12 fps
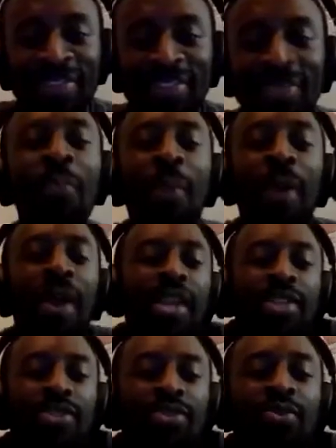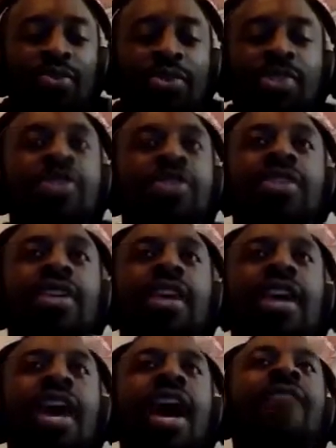No, but it's true. Just.
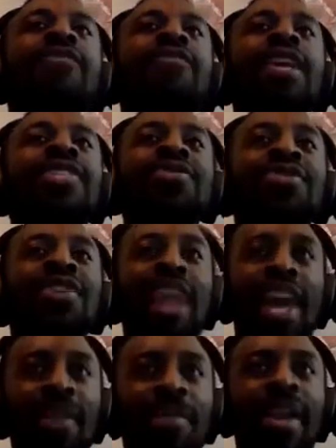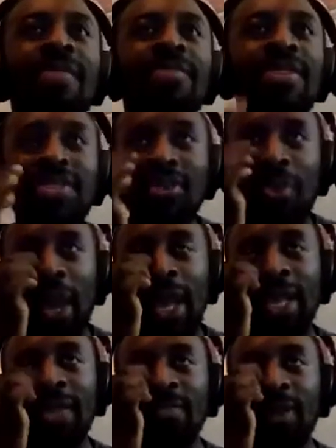I feel like Chelsea are going about their business
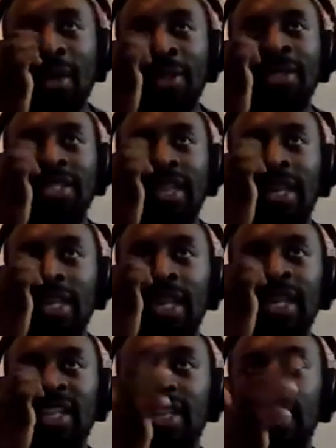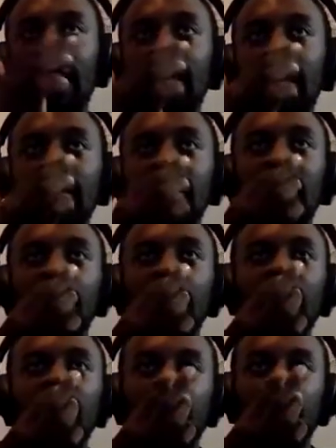quietly, but they need. He's under
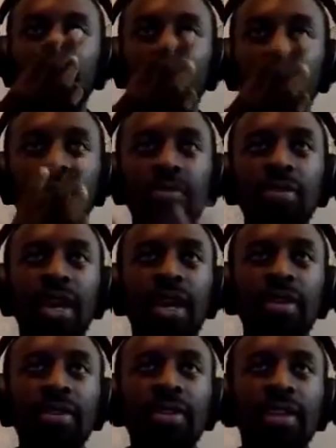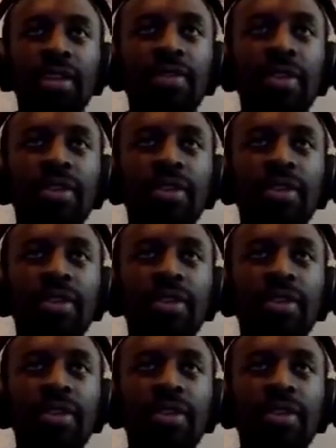pressure if they don't do that. Definitely.